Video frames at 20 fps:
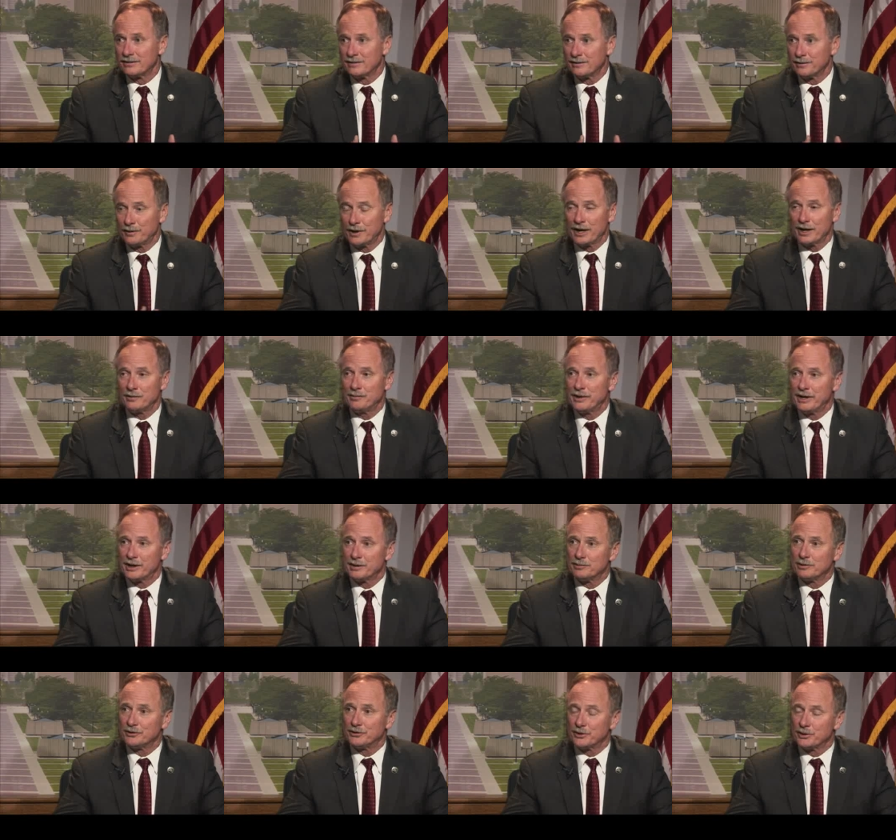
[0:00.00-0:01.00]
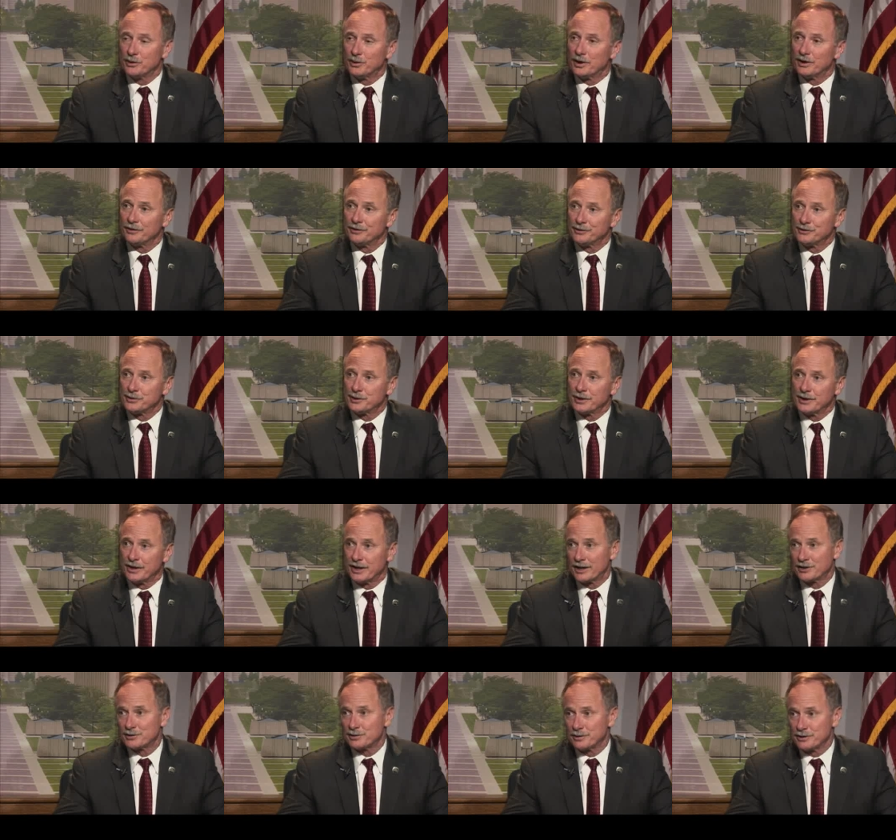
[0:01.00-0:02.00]
We ought to be able to go out and enjoy
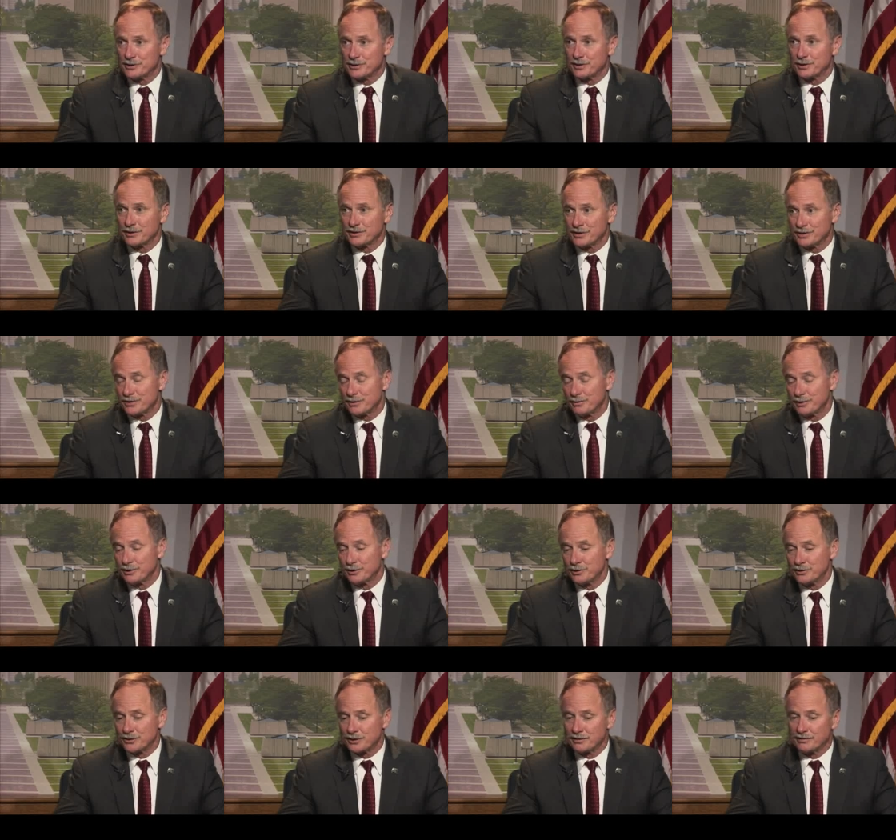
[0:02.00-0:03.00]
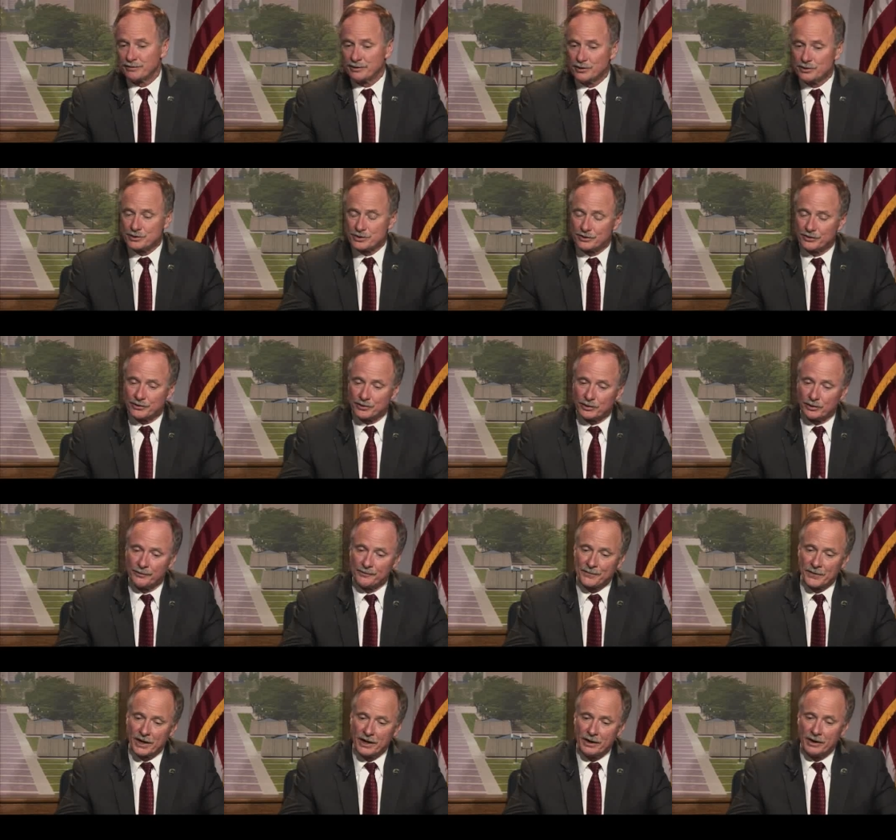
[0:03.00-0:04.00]
natural resources and reduce confusion. So
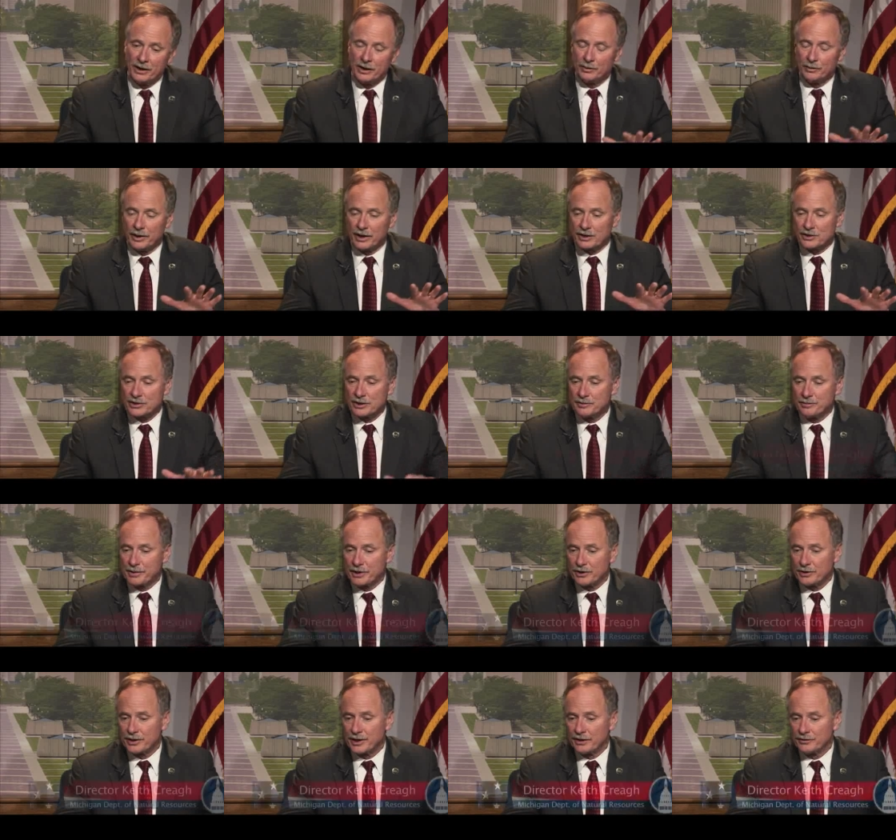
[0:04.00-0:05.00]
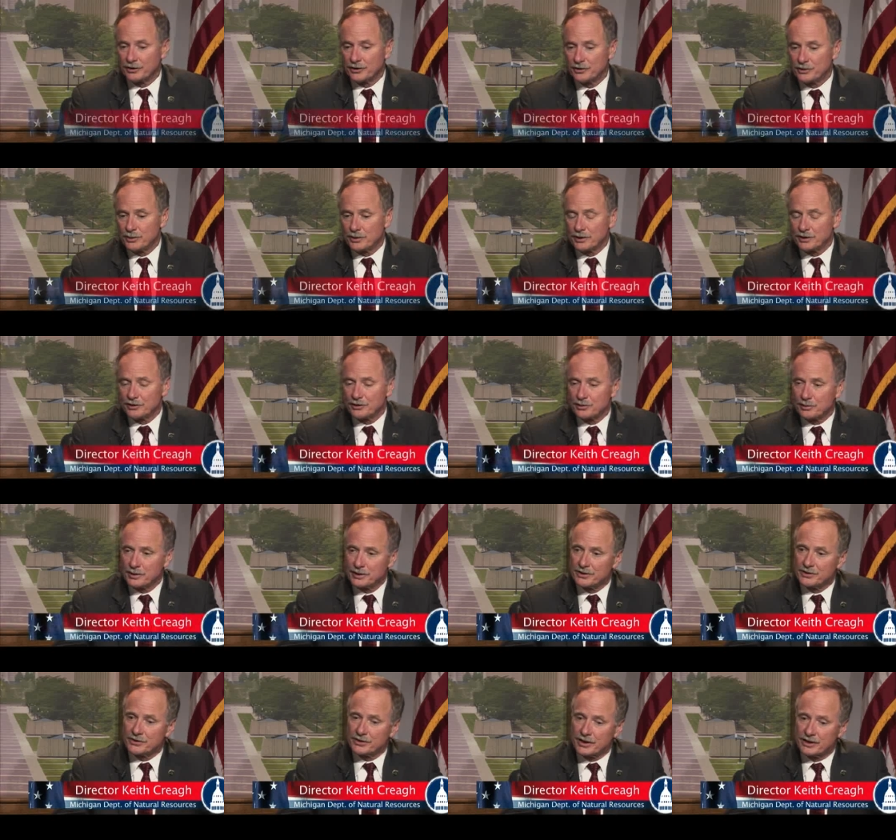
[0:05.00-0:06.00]
we actually pared down the
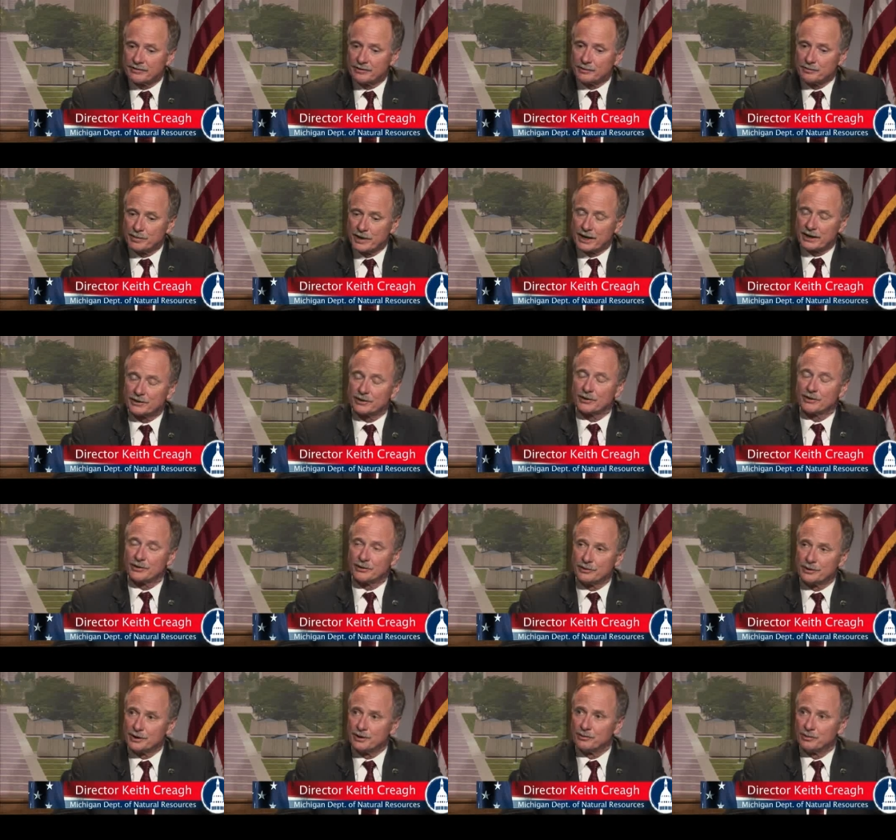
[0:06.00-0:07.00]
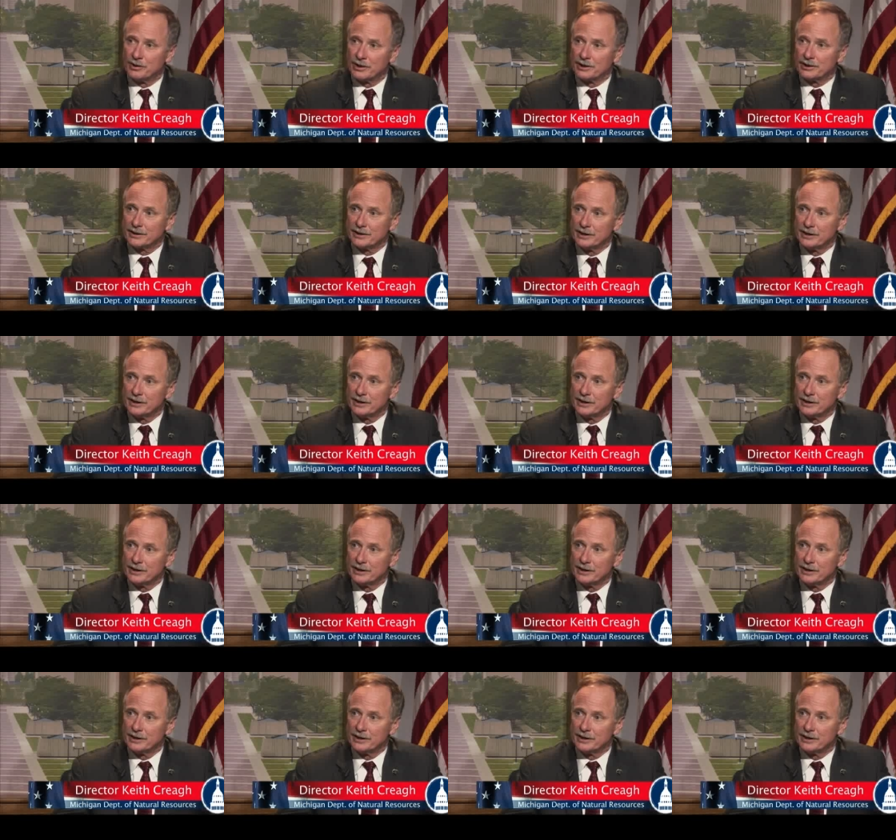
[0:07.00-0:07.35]
227 back to 31.